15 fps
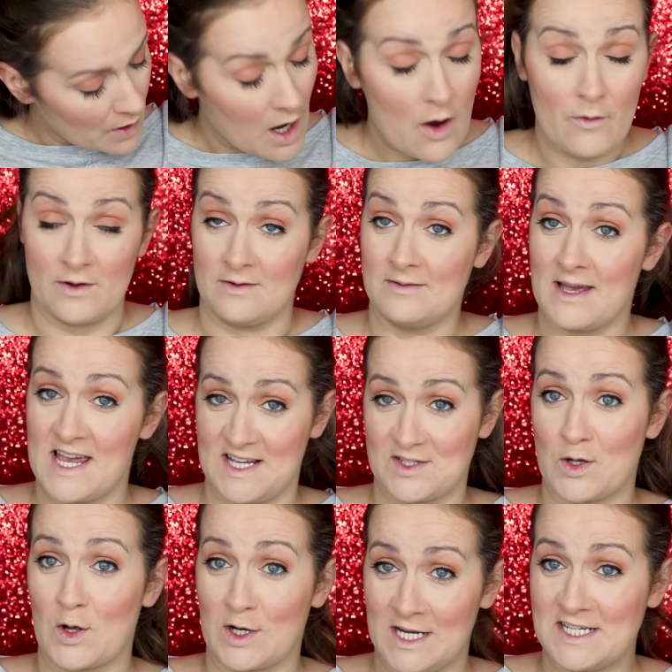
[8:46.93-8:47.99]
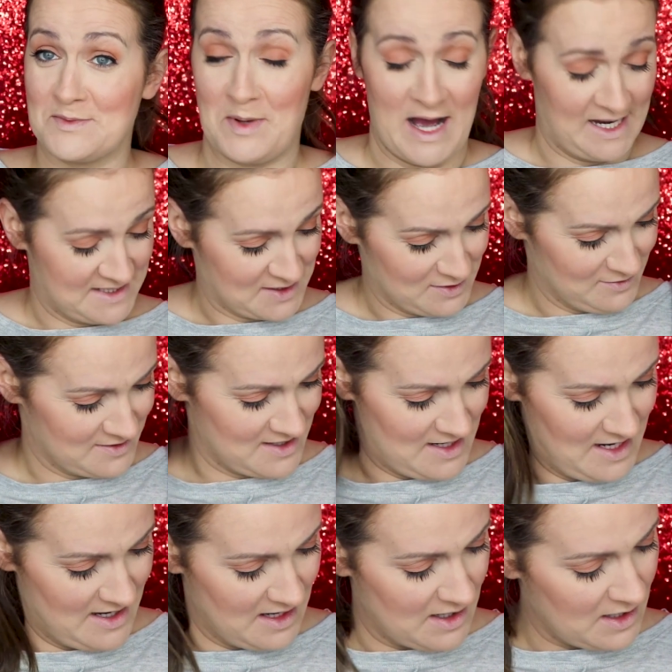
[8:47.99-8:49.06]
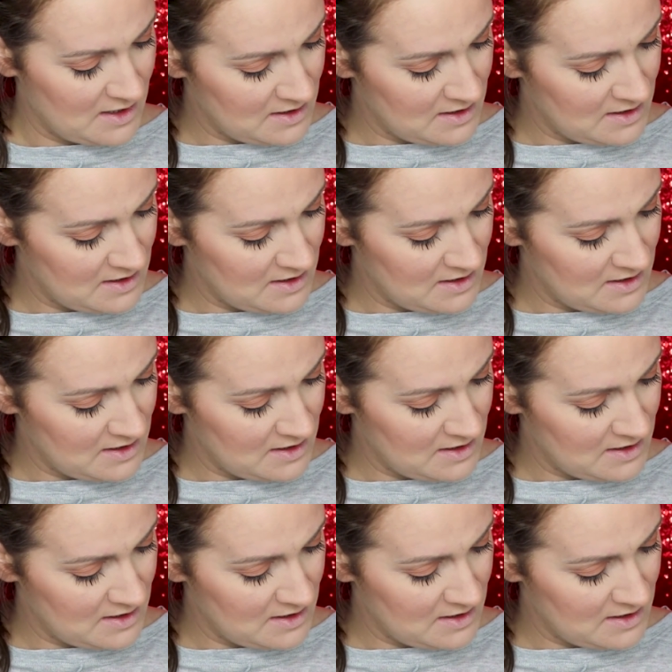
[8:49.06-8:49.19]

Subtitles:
Oh, it's got glitter particles in it.